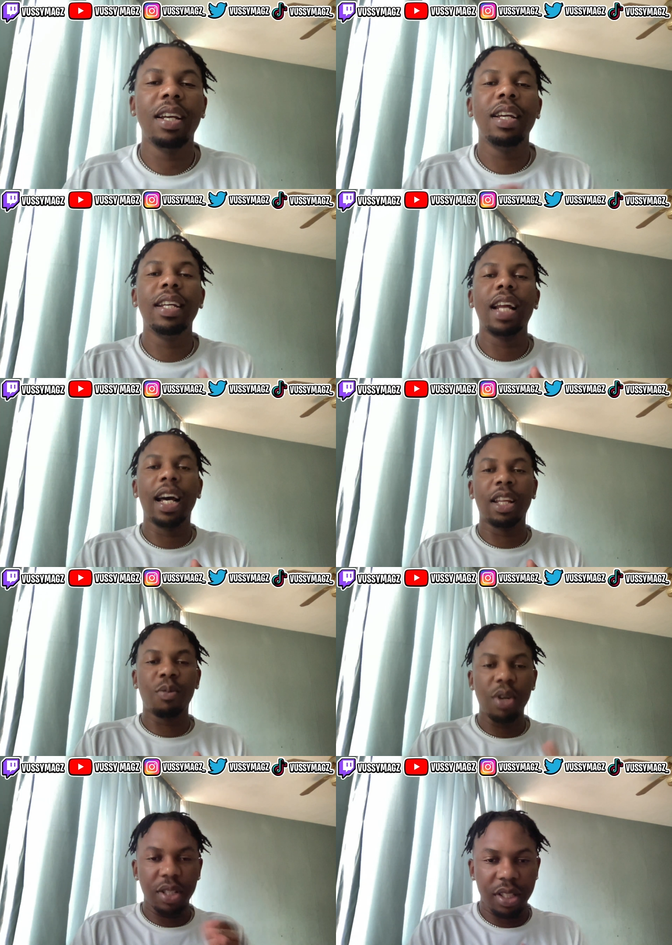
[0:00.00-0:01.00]
In other
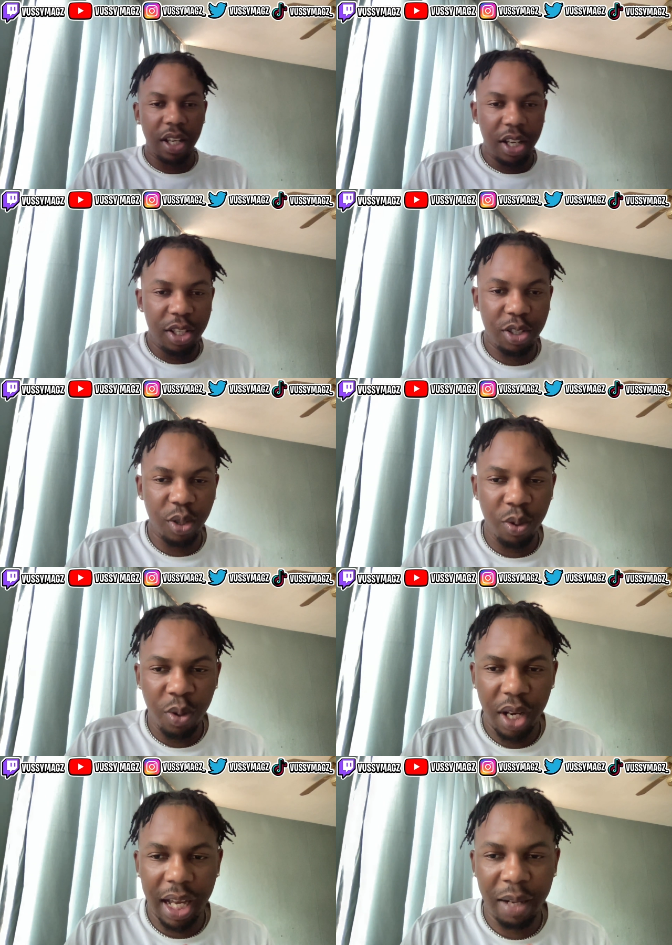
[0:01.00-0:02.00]
words, so
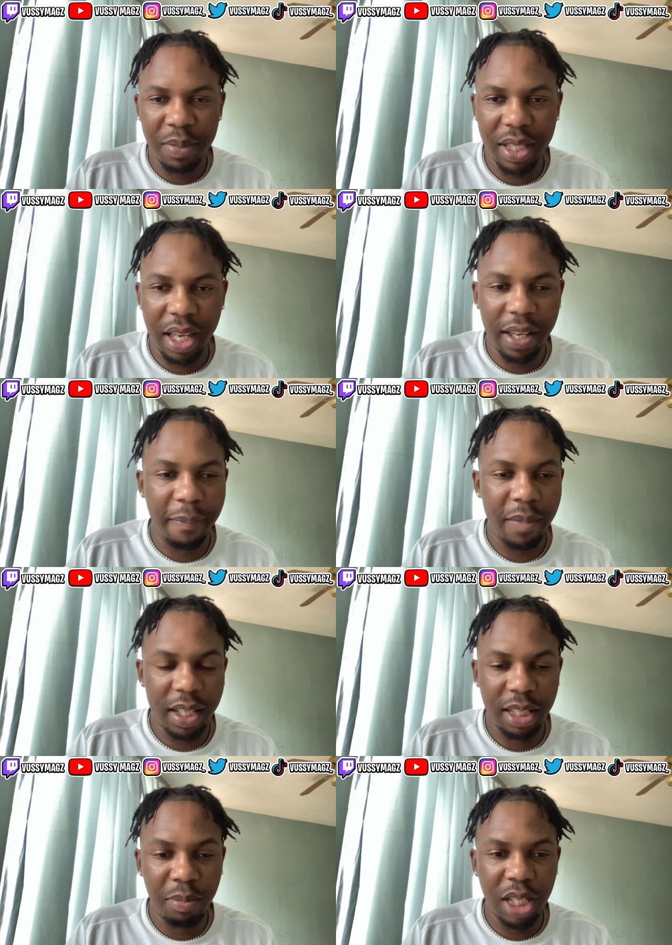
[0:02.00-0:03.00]
like I'm saying,
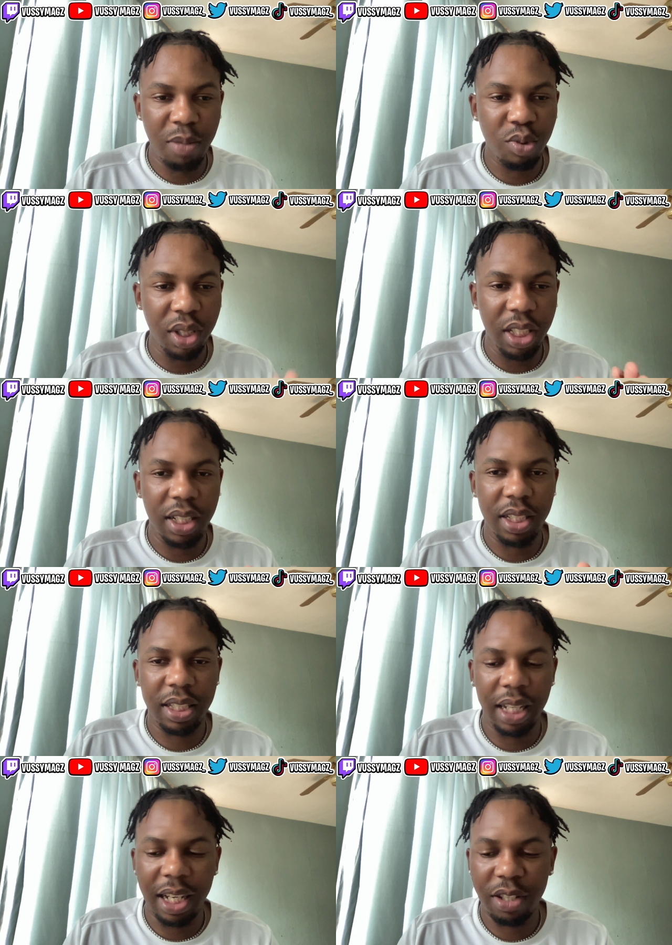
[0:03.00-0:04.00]
sometimes when the
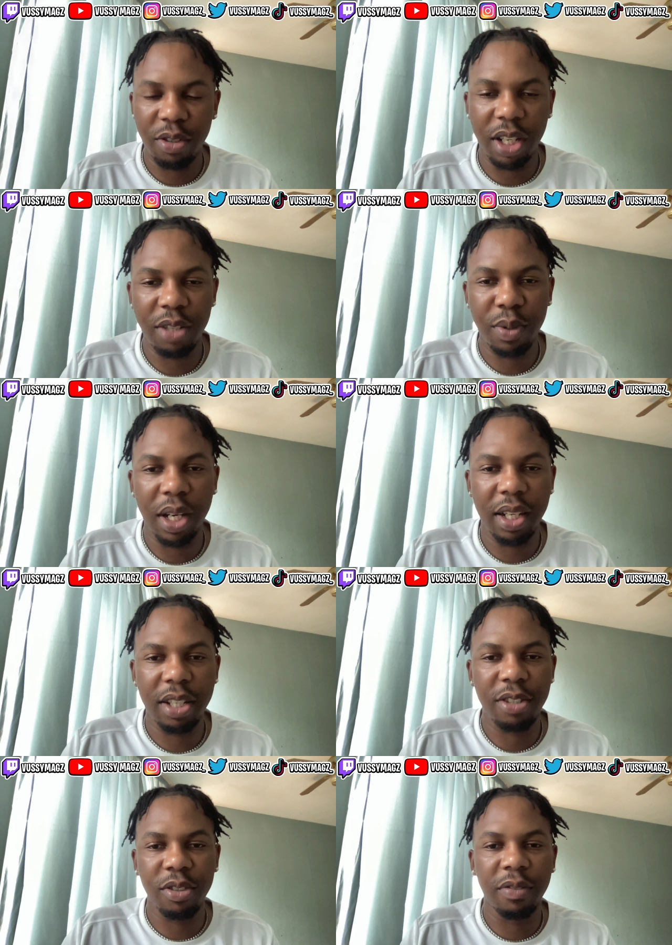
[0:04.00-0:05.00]
structure on Nas 100
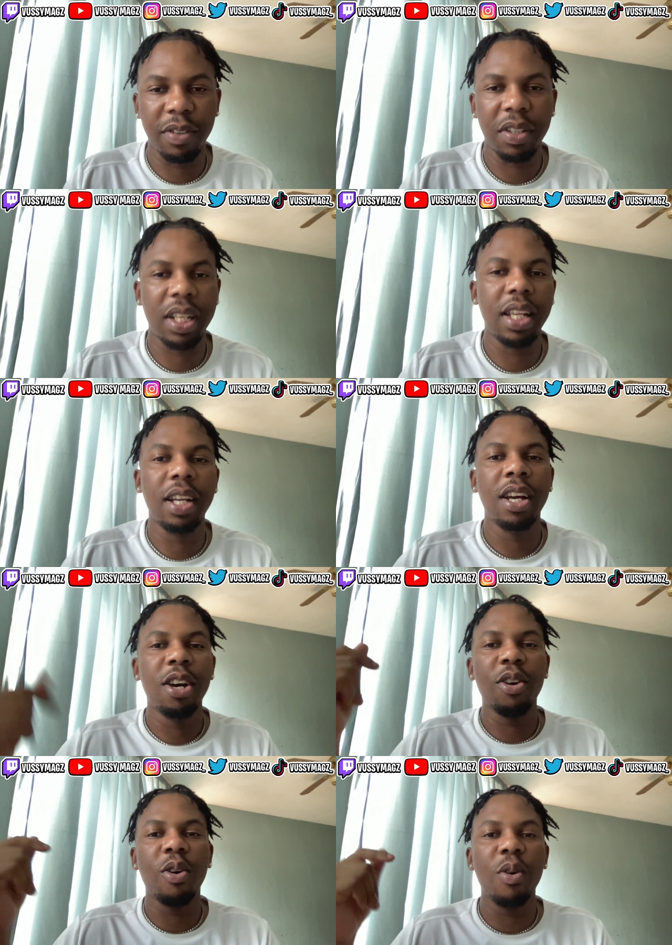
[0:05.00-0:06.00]
is not very clear,
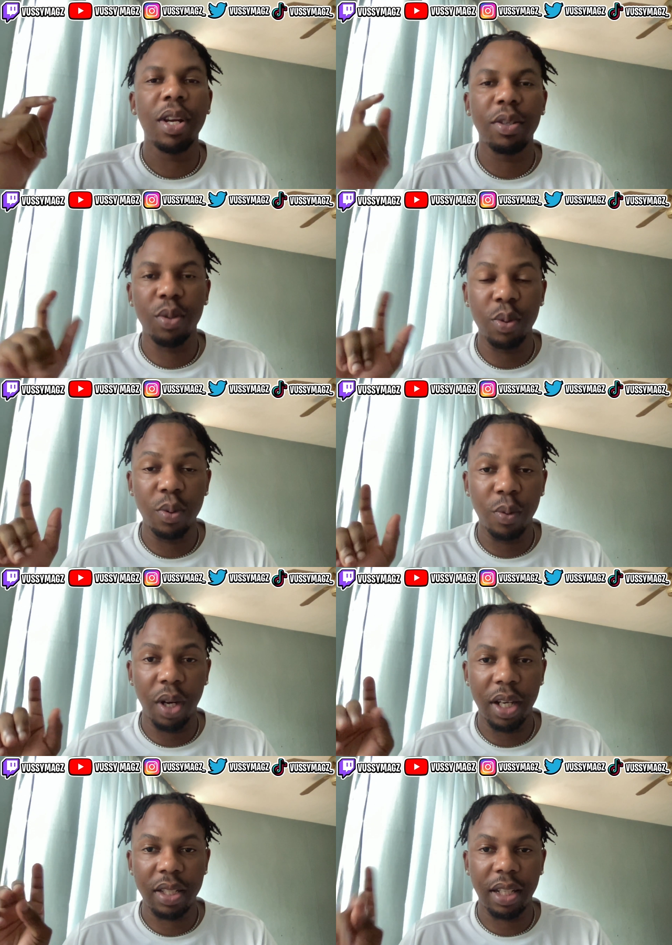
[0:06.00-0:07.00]
go and do
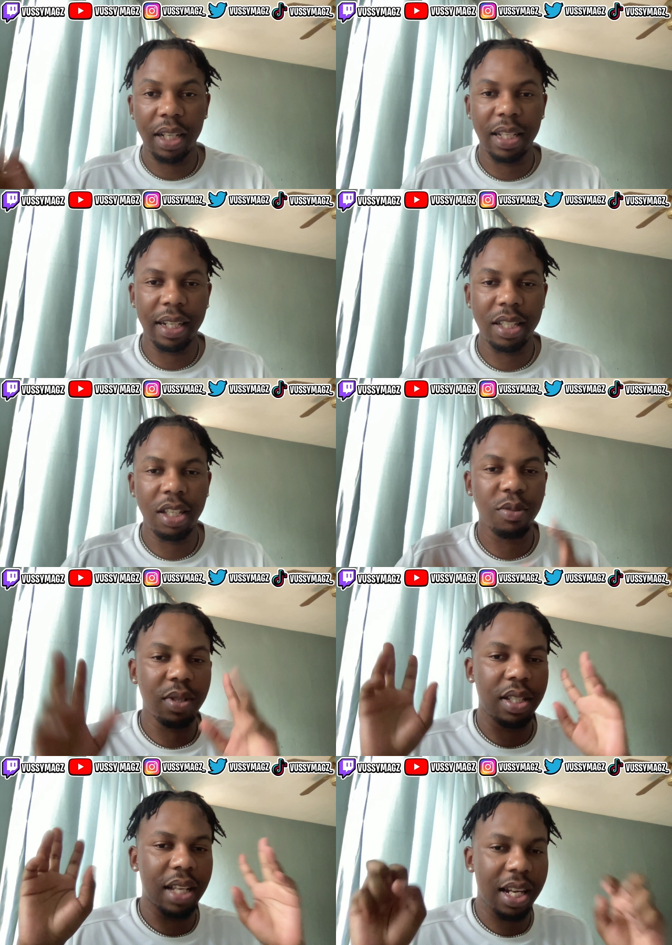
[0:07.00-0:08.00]
structure research, which
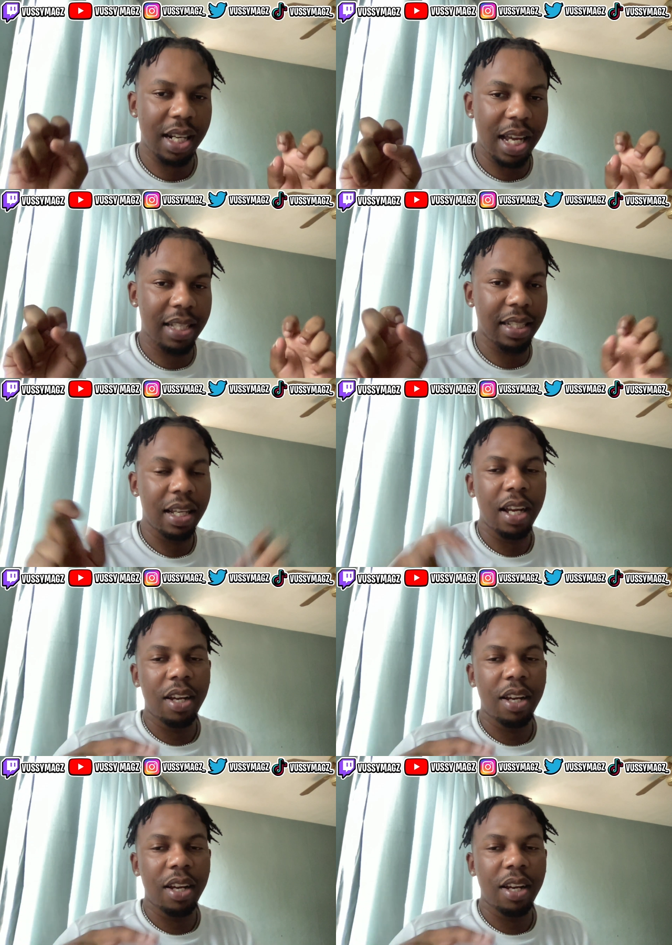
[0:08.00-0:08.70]
is analyzing.